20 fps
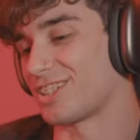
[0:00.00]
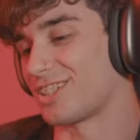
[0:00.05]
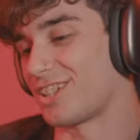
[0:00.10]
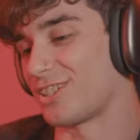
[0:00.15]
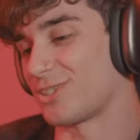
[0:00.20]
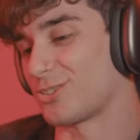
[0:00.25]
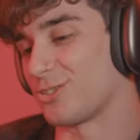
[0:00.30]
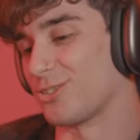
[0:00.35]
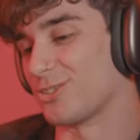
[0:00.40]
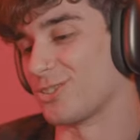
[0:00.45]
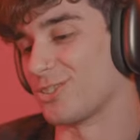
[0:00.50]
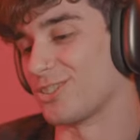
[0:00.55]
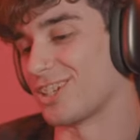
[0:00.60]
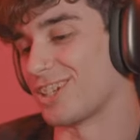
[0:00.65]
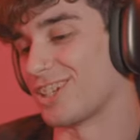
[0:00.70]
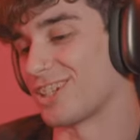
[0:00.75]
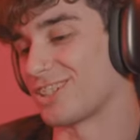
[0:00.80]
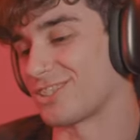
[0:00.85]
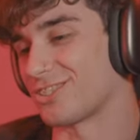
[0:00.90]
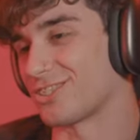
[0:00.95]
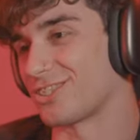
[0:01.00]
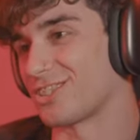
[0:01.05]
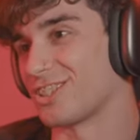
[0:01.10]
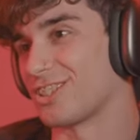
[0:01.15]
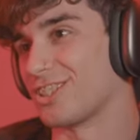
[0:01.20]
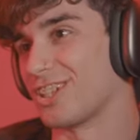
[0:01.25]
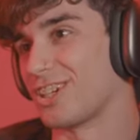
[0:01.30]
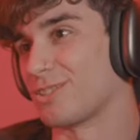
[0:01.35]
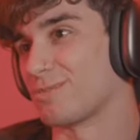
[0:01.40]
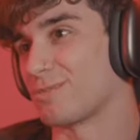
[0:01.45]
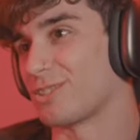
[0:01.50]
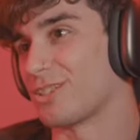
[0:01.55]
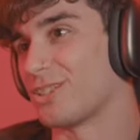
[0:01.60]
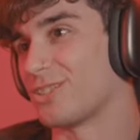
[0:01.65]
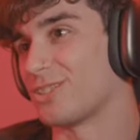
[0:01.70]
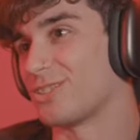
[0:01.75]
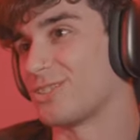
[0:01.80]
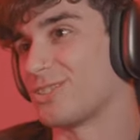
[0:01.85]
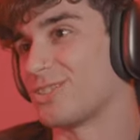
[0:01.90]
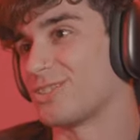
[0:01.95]
he told her that, so she'd let him
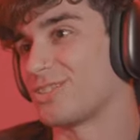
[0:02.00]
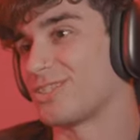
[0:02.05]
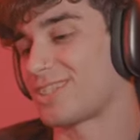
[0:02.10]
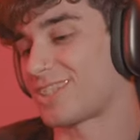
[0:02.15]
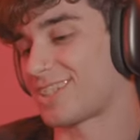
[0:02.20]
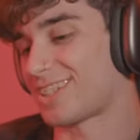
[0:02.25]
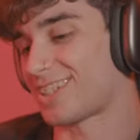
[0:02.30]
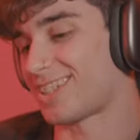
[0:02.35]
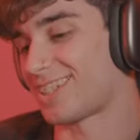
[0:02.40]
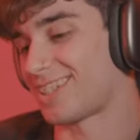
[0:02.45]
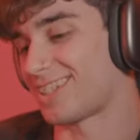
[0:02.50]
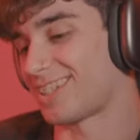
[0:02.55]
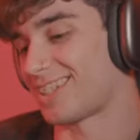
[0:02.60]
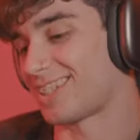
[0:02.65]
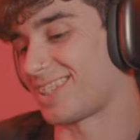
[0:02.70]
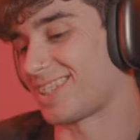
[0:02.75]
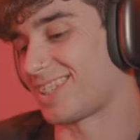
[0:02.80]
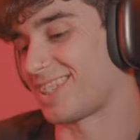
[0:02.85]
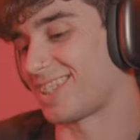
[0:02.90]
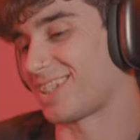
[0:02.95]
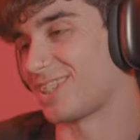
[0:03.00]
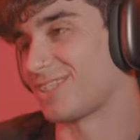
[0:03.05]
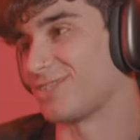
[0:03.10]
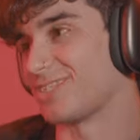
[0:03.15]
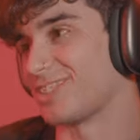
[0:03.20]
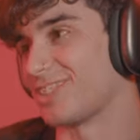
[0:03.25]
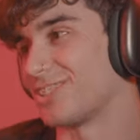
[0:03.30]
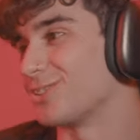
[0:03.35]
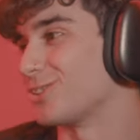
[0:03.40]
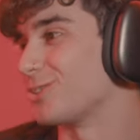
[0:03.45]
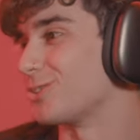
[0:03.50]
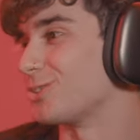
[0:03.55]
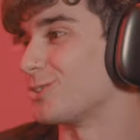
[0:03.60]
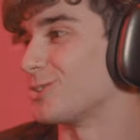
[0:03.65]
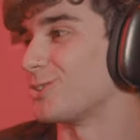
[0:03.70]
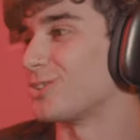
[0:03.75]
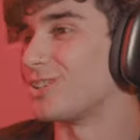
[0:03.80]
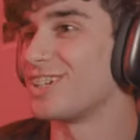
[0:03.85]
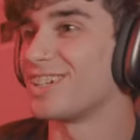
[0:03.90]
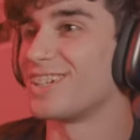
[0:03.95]
go. Like, god damn it,
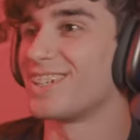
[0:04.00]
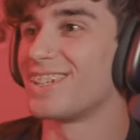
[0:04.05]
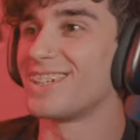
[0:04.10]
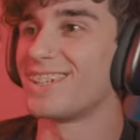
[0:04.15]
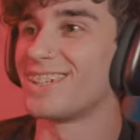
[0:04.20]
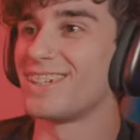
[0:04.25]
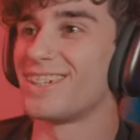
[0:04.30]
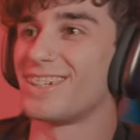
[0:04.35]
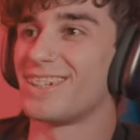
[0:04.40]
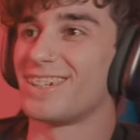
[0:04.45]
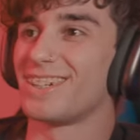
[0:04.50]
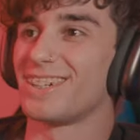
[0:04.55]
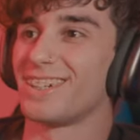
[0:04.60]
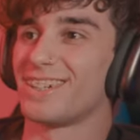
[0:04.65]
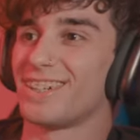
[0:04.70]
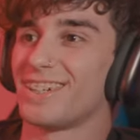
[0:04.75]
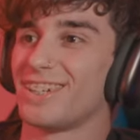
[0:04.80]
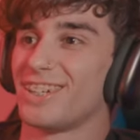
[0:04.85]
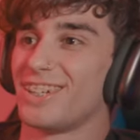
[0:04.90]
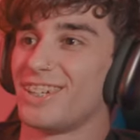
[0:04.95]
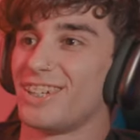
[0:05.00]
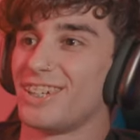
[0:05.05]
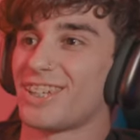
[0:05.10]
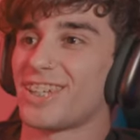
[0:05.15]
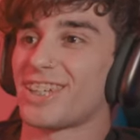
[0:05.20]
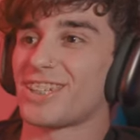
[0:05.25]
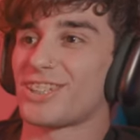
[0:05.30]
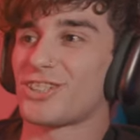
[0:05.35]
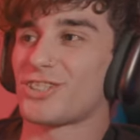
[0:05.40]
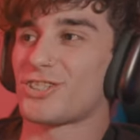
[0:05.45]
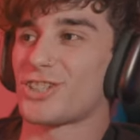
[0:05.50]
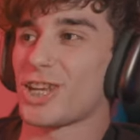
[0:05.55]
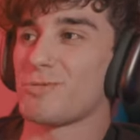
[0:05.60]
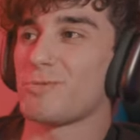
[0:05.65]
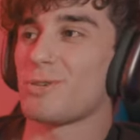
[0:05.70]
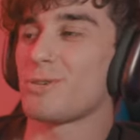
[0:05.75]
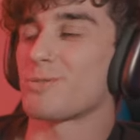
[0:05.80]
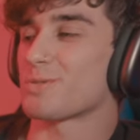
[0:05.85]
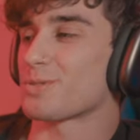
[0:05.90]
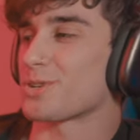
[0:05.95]
dude. Like, does
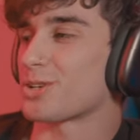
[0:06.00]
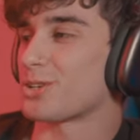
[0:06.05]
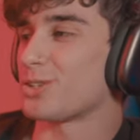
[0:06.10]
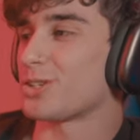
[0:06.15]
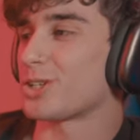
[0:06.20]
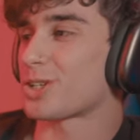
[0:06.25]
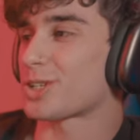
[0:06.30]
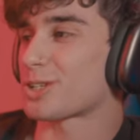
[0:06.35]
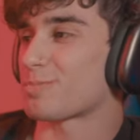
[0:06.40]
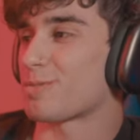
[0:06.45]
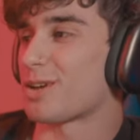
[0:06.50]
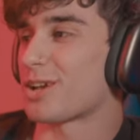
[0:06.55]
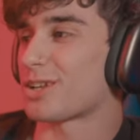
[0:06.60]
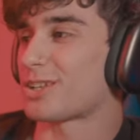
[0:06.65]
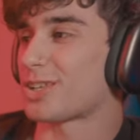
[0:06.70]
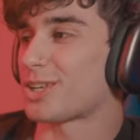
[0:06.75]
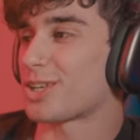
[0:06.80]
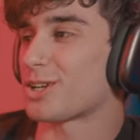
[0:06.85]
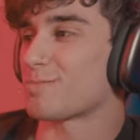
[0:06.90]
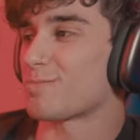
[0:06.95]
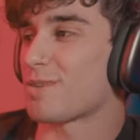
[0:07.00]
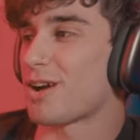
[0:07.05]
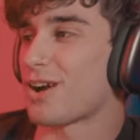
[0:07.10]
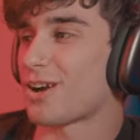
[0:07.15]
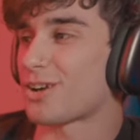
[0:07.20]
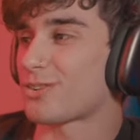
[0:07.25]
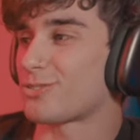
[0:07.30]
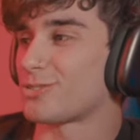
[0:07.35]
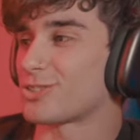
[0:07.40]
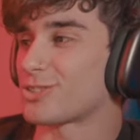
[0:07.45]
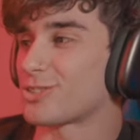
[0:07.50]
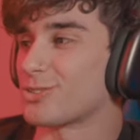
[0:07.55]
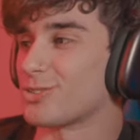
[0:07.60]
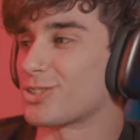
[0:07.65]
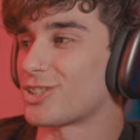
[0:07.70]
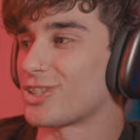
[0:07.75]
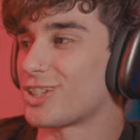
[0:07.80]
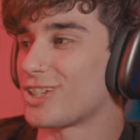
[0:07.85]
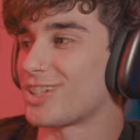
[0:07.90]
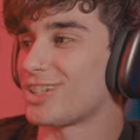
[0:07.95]
Jaime really expect to get back with
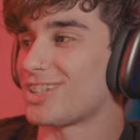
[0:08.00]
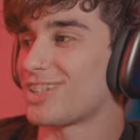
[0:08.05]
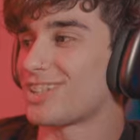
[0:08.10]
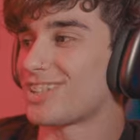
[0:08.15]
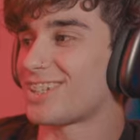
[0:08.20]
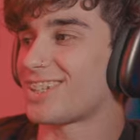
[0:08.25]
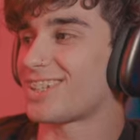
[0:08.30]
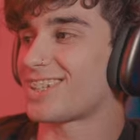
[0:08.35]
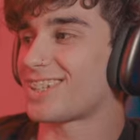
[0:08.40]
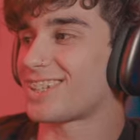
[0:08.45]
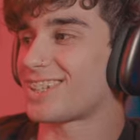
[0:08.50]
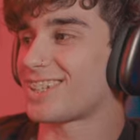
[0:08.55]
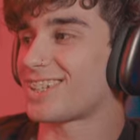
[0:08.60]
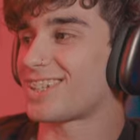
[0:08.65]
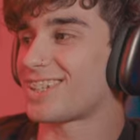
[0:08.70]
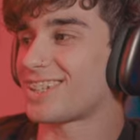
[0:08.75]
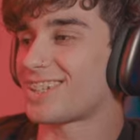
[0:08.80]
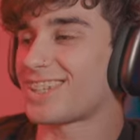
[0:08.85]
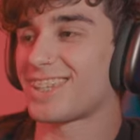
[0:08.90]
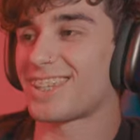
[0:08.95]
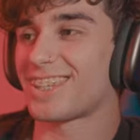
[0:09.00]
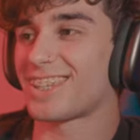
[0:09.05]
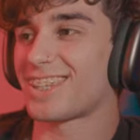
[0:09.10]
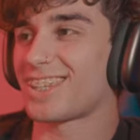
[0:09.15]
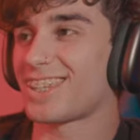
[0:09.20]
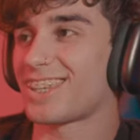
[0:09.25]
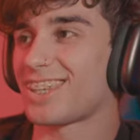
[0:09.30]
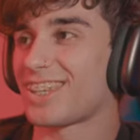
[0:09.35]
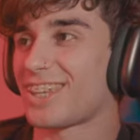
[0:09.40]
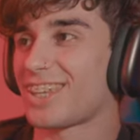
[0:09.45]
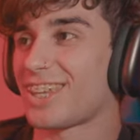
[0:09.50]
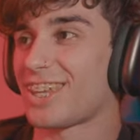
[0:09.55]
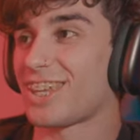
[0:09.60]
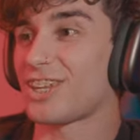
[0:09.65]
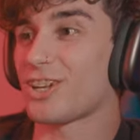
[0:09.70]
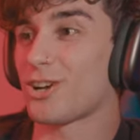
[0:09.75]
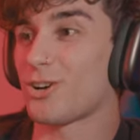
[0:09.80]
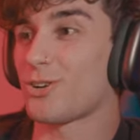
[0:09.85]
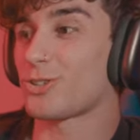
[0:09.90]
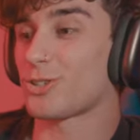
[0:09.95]
Cersei? Like,
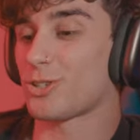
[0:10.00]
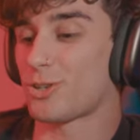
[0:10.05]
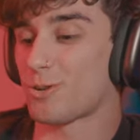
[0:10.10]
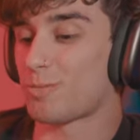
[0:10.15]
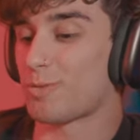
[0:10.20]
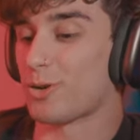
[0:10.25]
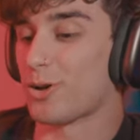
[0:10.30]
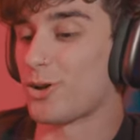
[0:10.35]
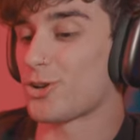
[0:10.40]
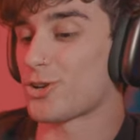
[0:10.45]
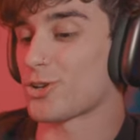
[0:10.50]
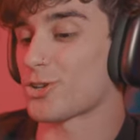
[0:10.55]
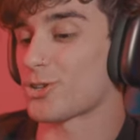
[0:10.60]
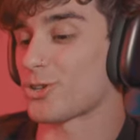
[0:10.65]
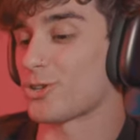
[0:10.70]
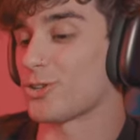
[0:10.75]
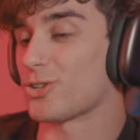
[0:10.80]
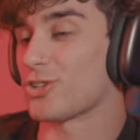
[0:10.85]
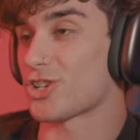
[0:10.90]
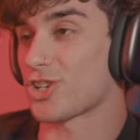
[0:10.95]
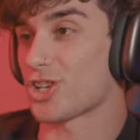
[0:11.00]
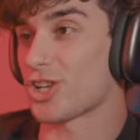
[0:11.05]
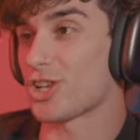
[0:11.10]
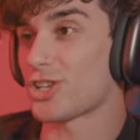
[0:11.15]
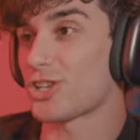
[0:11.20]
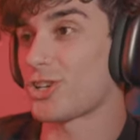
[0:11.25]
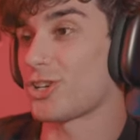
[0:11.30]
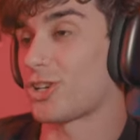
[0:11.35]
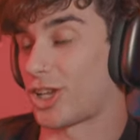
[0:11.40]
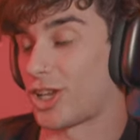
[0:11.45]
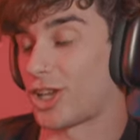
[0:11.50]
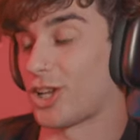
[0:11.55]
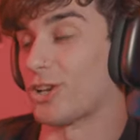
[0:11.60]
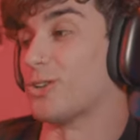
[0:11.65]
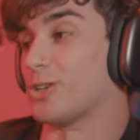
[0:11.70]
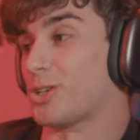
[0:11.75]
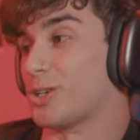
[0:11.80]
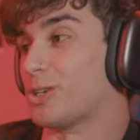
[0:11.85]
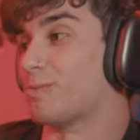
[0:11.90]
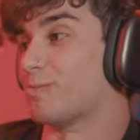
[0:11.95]
he goes and approaches her. She's gonna
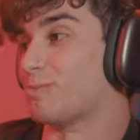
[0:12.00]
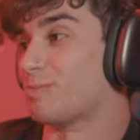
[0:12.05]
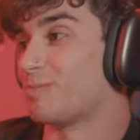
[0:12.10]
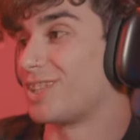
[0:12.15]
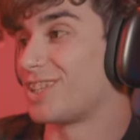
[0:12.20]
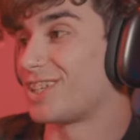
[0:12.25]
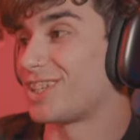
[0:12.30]
kill him